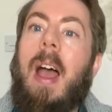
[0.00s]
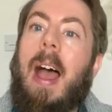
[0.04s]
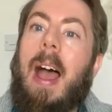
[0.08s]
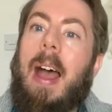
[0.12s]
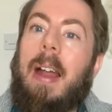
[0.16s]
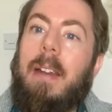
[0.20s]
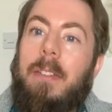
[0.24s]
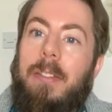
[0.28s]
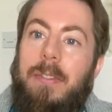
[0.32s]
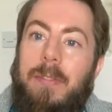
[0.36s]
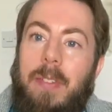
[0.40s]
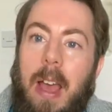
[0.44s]

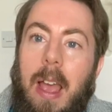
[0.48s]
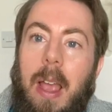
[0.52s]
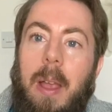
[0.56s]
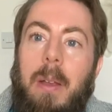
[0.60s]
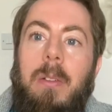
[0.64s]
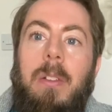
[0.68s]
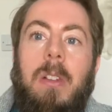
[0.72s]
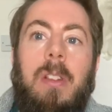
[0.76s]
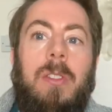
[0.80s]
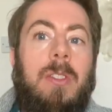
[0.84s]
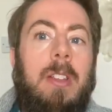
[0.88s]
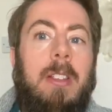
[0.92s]
and
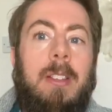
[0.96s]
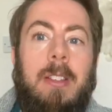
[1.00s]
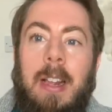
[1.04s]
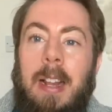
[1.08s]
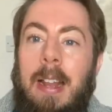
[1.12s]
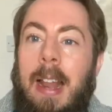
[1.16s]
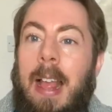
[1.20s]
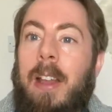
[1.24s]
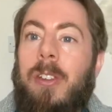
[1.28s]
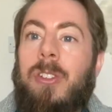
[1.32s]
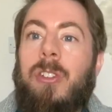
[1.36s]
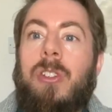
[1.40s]
found this
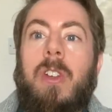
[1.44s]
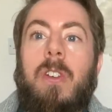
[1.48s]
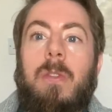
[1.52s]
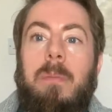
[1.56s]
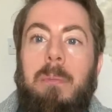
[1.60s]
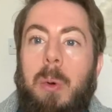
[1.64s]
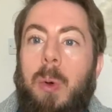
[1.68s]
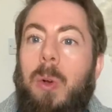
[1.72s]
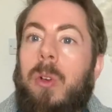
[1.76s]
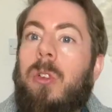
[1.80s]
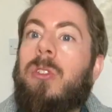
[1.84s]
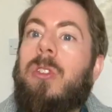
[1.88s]
collection
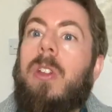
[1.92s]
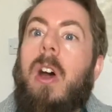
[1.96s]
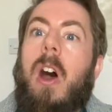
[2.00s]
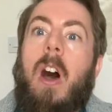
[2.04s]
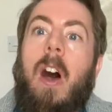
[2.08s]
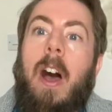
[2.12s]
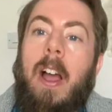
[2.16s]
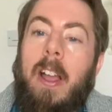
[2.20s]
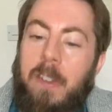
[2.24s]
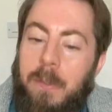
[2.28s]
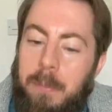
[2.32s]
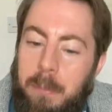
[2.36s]
of books that
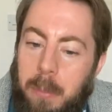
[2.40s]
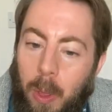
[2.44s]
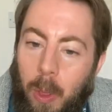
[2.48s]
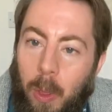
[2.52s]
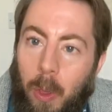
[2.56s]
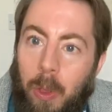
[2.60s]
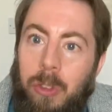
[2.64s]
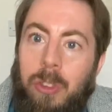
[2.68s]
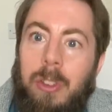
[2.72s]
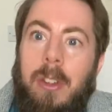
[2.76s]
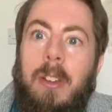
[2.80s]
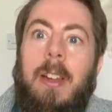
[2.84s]
I have
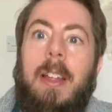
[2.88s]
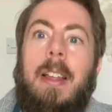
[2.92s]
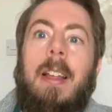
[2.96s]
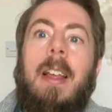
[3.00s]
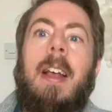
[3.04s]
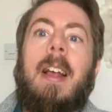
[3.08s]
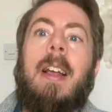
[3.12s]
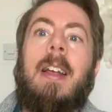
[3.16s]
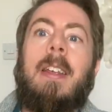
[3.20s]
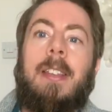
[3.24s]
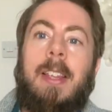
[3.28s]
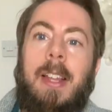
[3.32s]
personally
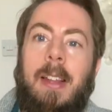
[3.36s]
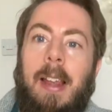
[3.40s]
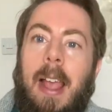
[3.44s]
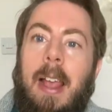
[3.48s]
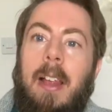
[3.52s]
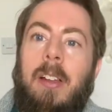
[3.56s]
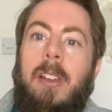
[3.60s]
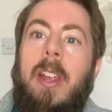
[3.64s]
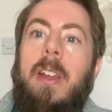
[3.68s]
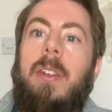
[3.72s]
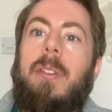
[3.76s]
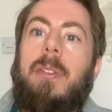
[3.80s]

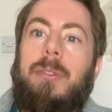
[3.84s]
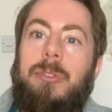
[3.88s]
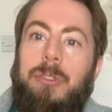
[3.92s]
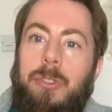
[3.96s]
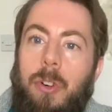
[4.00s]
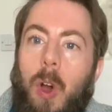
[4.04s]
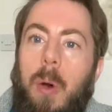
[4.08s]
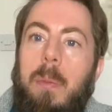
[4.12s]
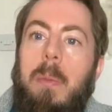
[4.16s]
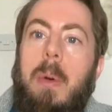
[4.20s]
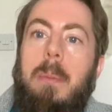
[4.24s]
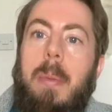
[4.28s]
selected
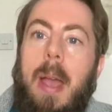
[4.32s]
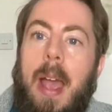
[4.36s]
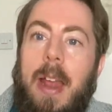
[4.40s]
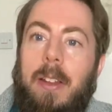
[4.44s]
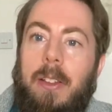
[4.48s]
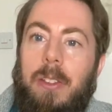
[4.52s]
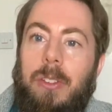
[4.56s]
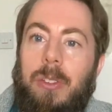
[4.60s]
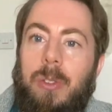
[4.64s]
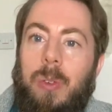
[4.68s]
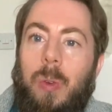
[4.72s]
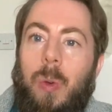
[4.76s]
from Pen
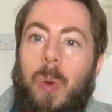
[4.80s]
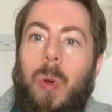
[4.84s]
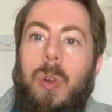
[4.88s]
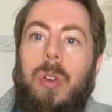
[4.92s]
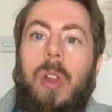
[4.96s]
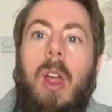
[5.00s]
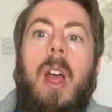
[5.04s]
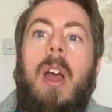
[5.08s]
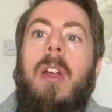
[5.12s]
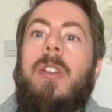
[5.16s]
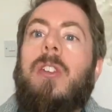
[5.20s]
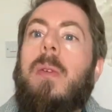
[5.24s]
and Sword